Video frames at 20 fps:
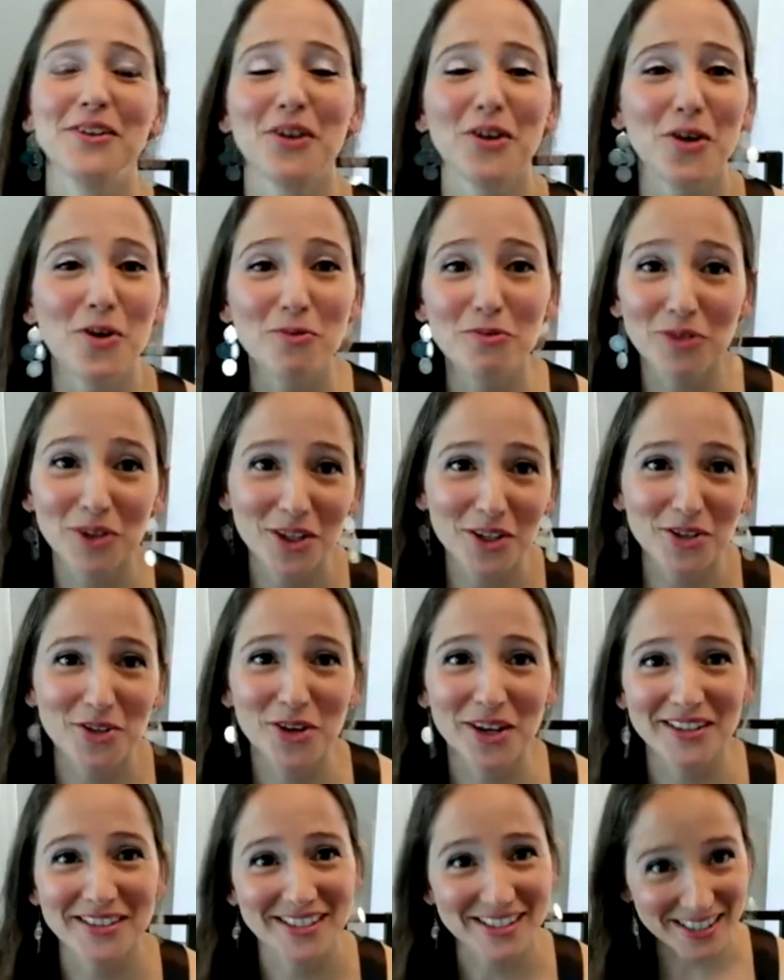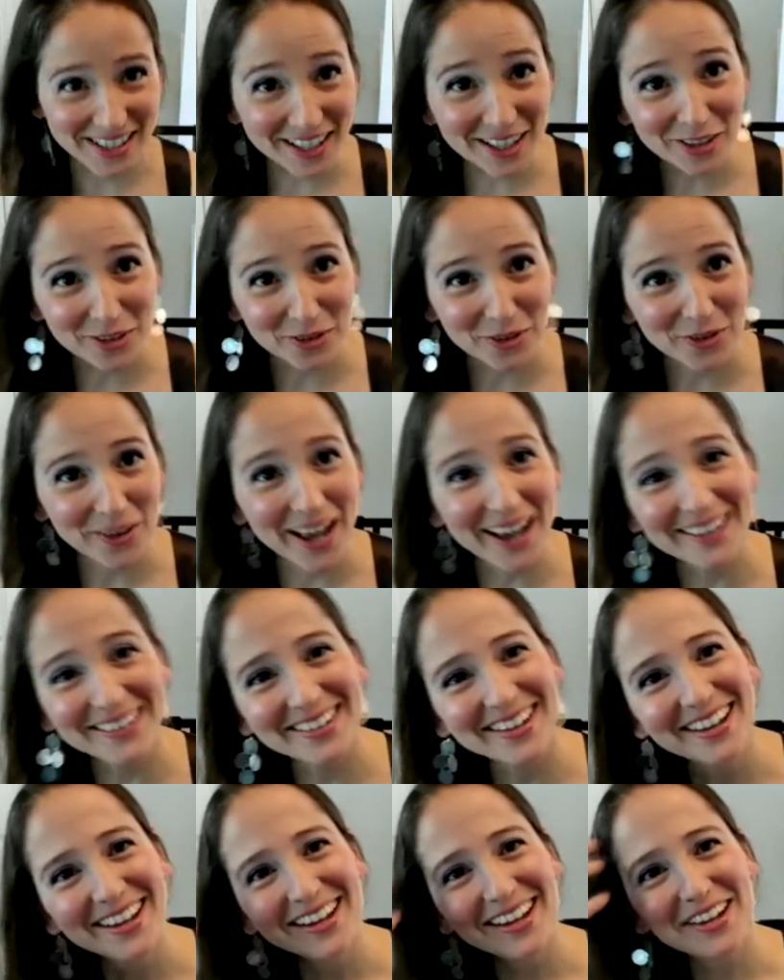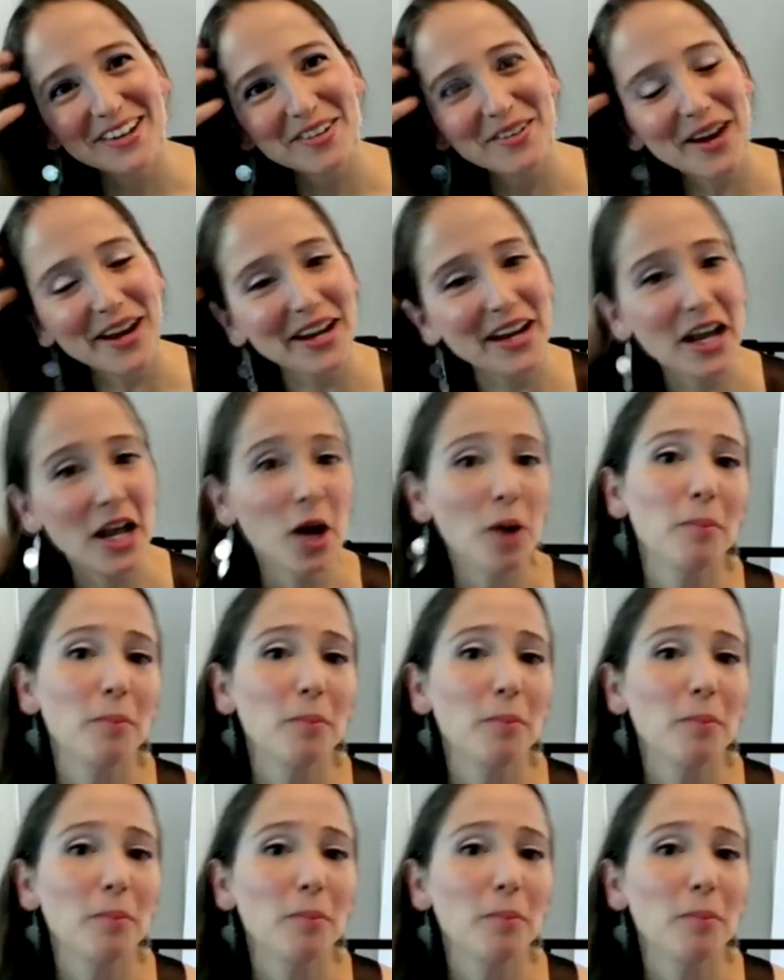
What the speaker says: Hopefully you can still do that, right?